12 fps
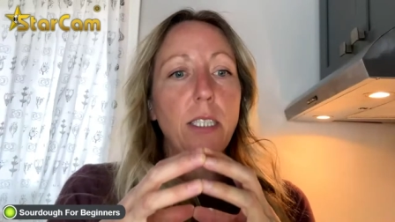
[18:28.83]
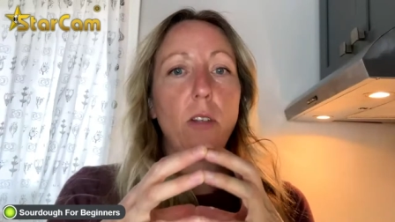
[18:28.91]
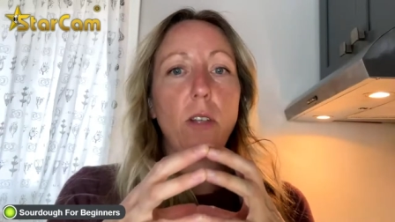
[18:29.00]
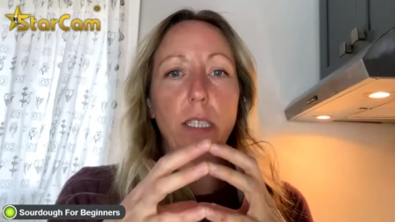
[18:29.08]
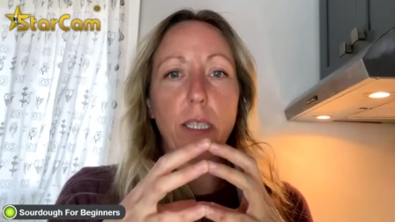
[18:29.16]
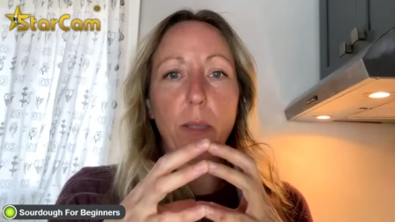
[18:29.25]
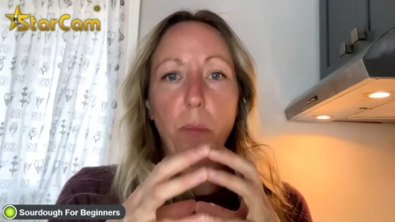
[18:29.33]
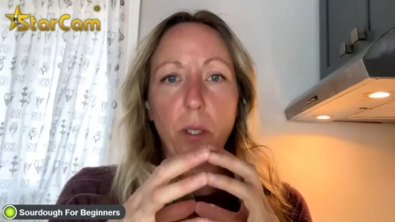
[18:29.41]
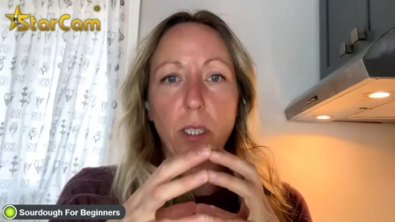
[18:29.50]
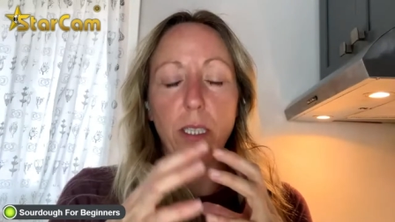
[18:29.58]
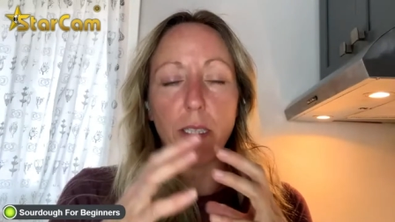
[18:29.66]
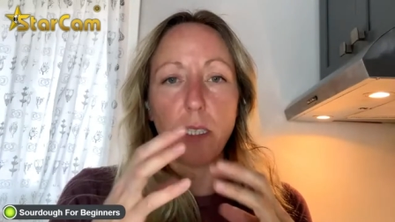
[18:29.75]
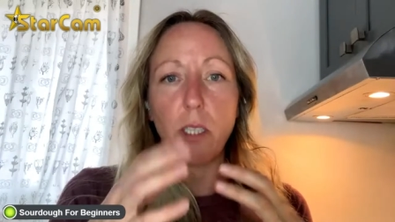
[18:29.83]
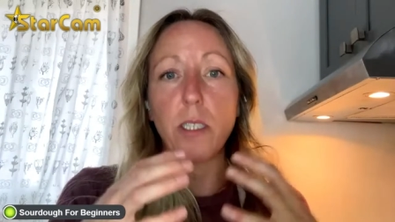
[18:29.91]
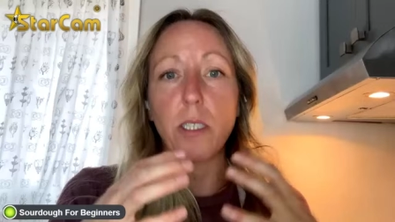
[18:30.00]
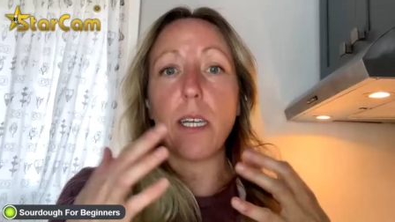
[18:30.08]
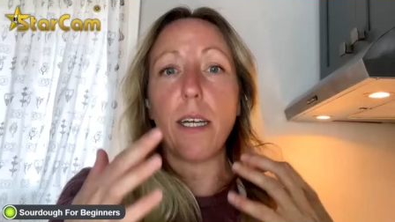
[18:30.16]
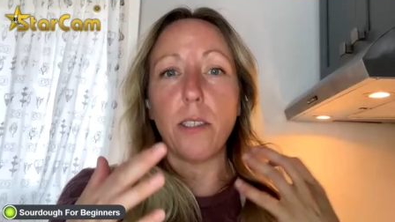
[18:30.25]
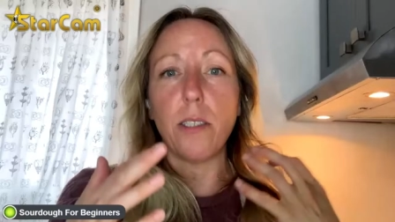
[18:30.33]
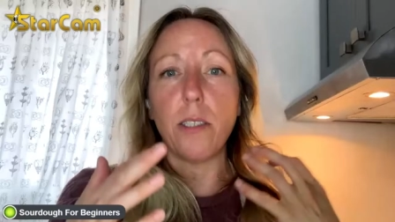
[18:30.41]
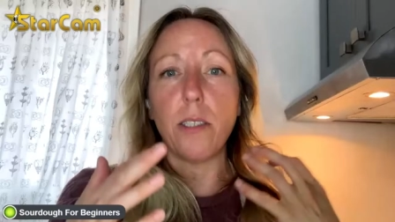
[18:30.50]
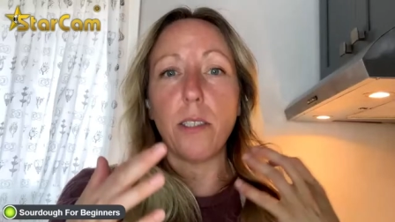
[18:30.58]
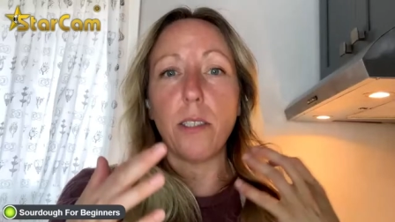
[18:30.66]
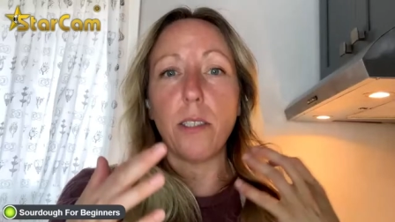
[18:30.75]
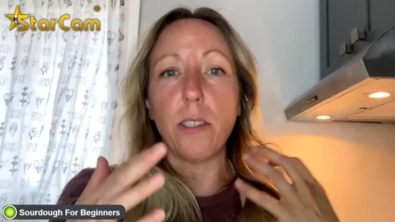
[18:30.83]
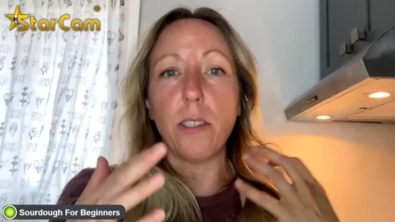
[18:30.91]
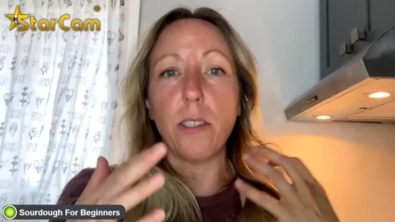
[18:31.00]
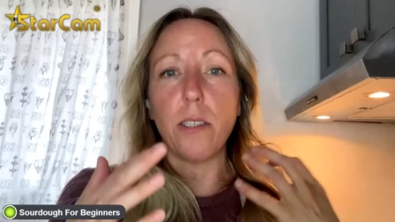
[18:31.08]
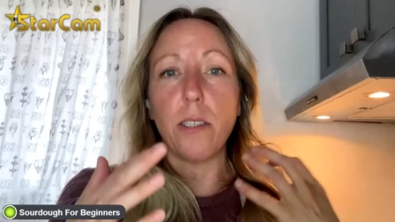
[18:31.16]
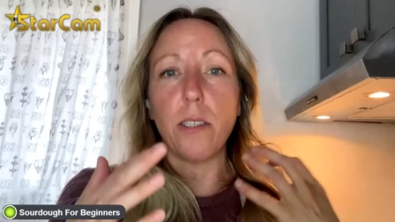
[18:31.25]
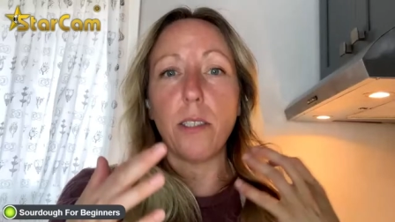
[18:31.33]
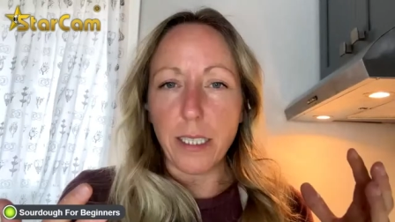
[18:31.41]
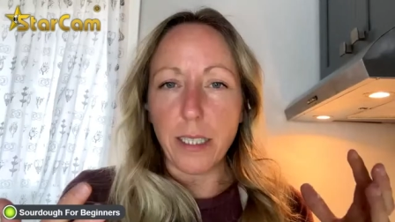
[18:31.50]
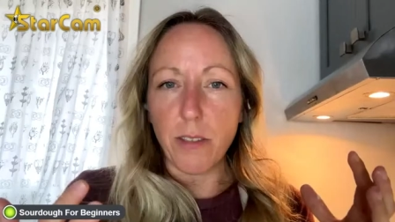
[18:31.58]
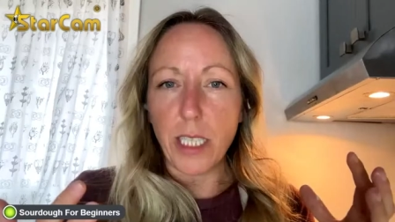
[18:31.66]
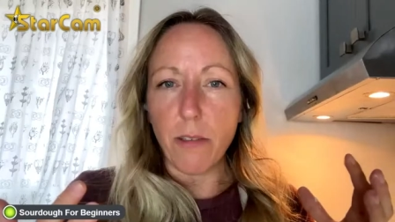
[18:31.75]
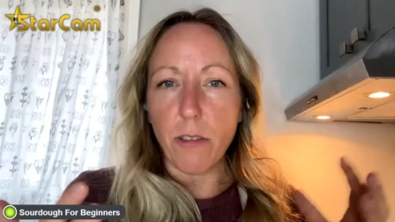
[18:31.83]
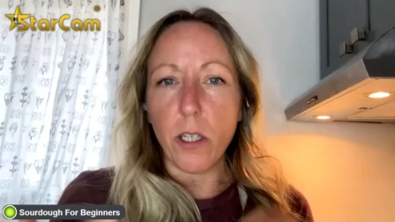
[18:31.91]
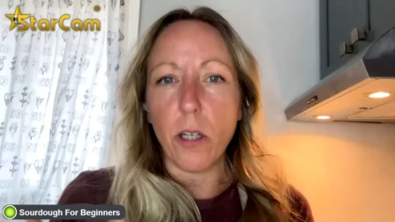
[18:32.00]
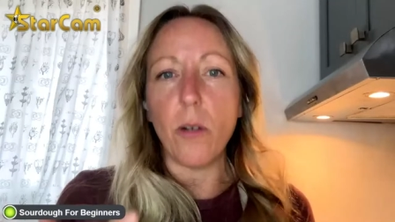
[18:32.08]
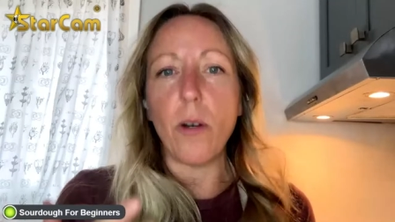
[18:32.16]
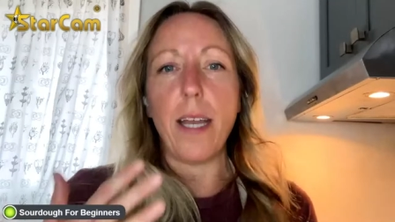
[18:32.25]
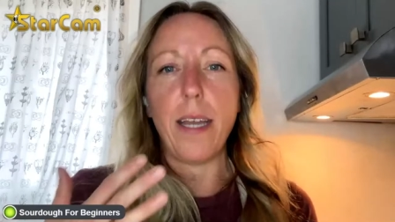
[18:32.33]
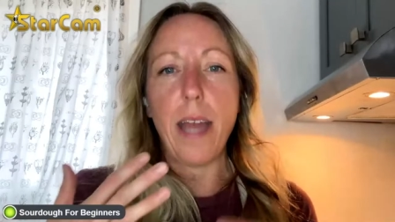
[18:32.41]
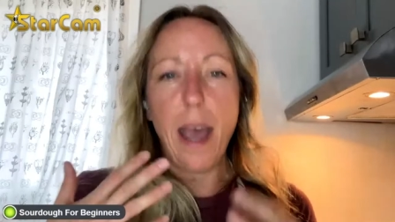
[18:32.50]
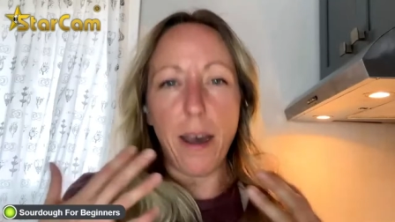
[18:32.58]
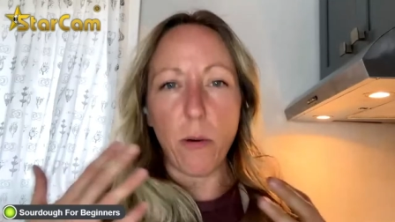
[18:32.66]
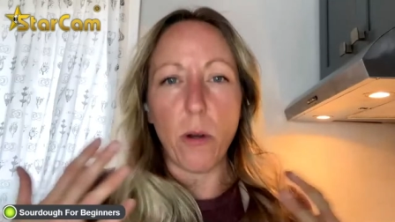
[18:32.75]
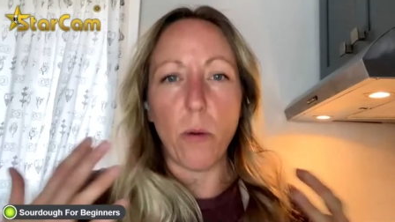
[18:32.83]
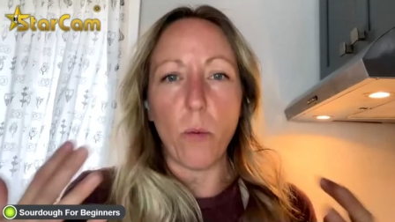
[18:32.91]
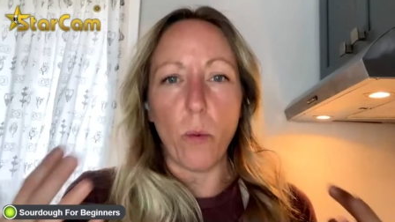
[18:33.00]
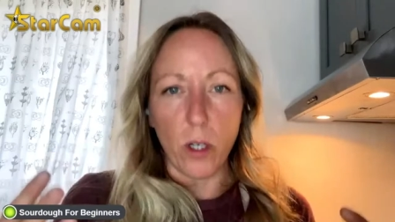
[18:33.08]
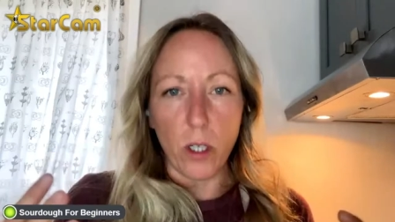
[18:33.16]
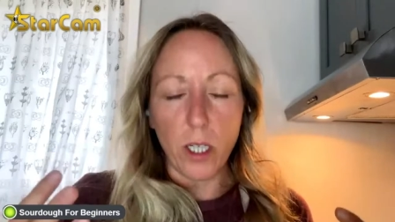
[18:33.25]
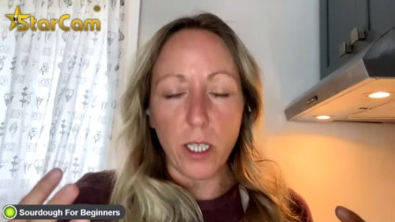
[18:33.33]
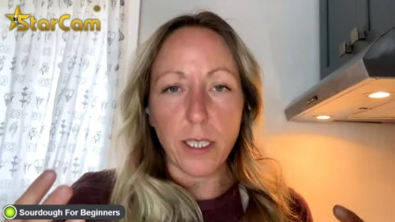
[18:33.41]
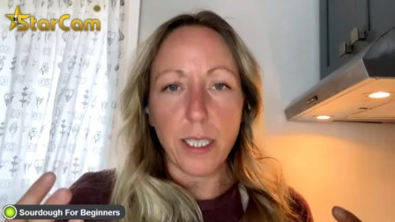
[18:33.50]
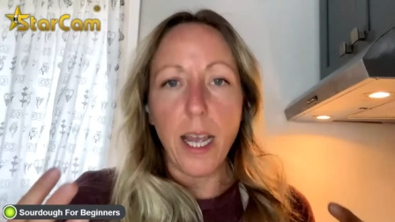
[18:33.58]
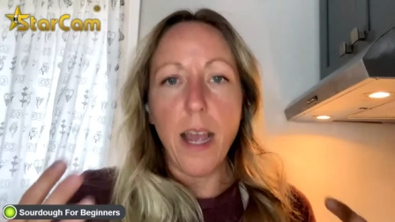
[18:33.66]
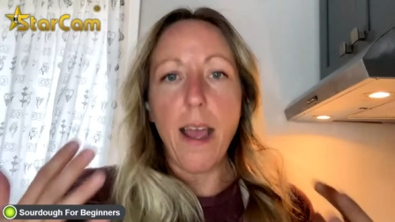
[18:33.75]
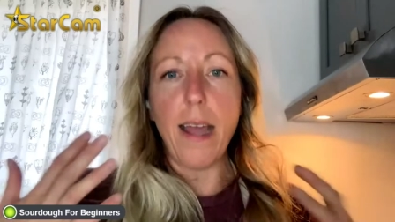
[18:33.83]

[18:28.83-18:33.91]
so that the person starts to understand the science of sourdough and how it works